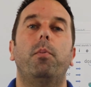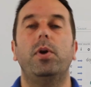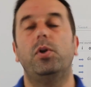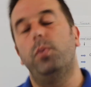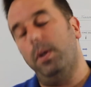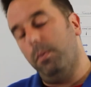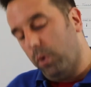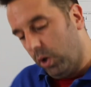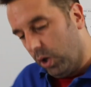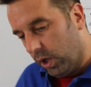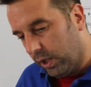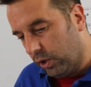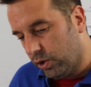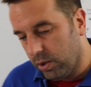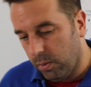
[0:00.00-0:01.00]
which we will
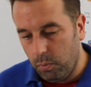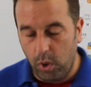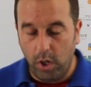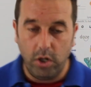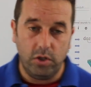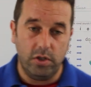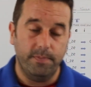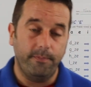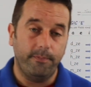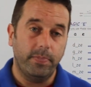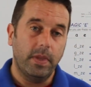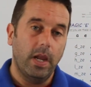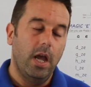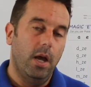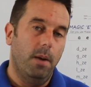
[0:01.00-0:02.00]
look at some words,
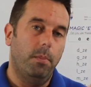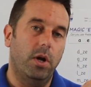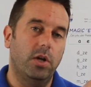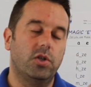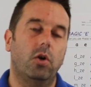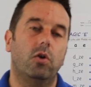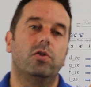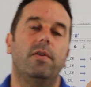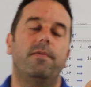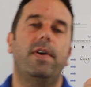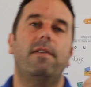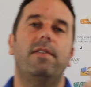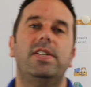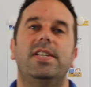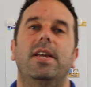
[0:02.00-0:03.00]
but it's also
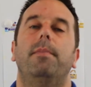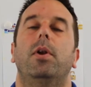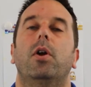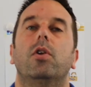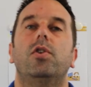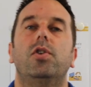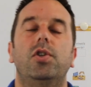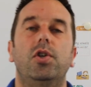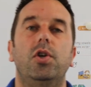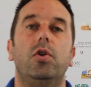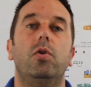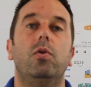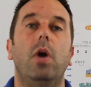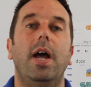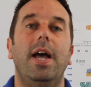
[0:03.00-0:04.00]
very similar
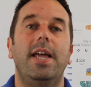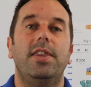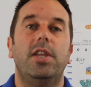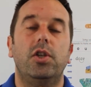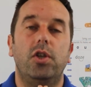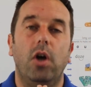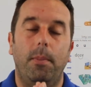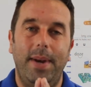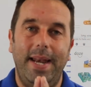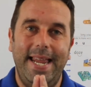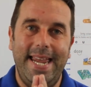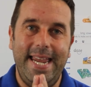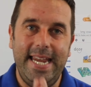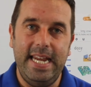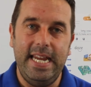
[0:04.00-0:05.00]
to the
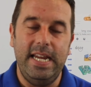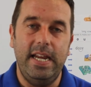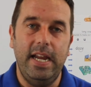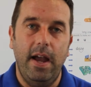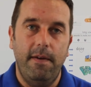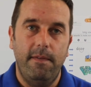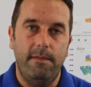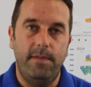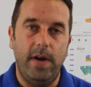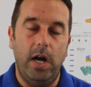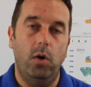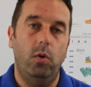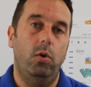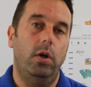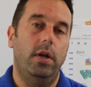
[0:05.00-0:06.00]
double E
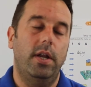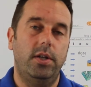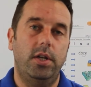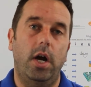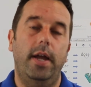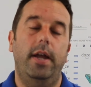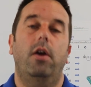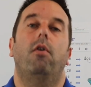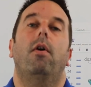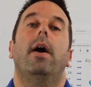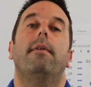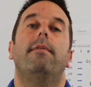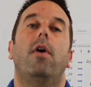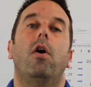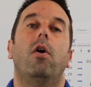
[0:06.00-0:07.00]
vowel
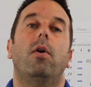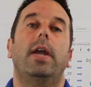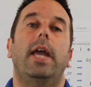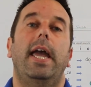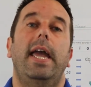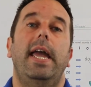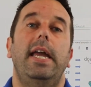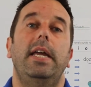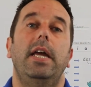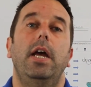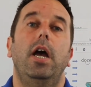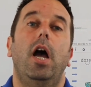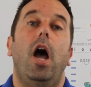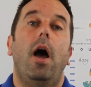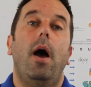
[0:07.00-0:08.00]
digraph. Okay.
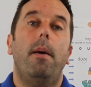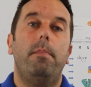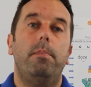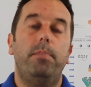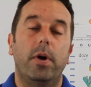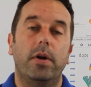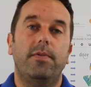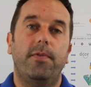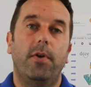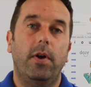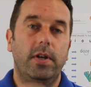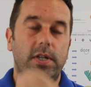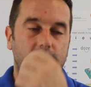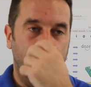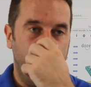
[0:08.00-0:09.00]
But for
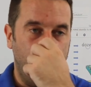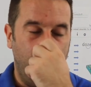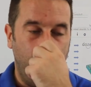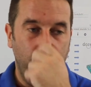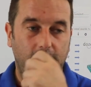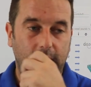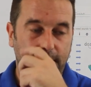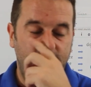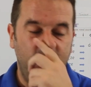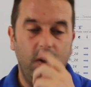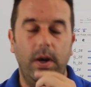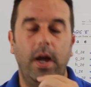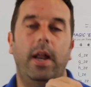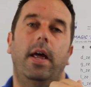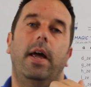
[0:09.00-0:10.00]
instance, I will give
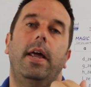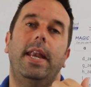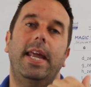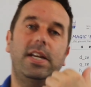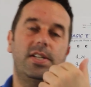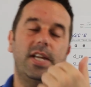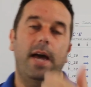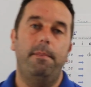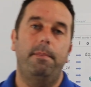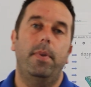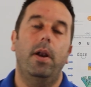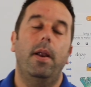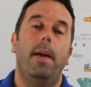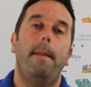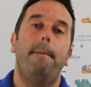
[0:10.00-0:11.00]
you an
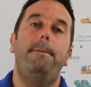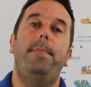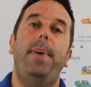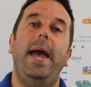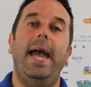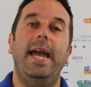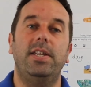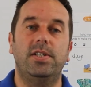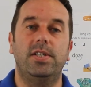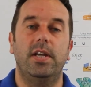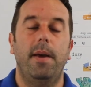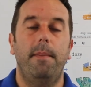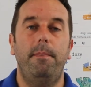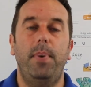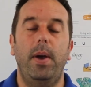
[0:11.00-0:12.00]
example. Pet,
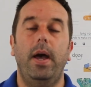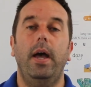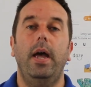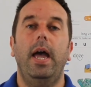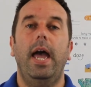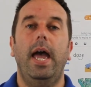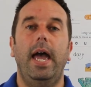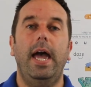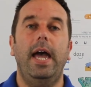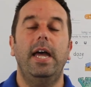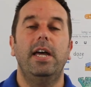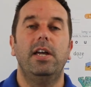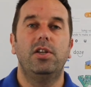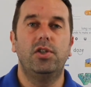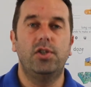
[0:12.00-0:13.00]

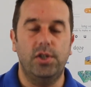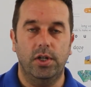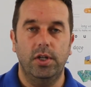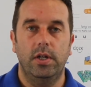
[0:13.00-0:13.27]
pet,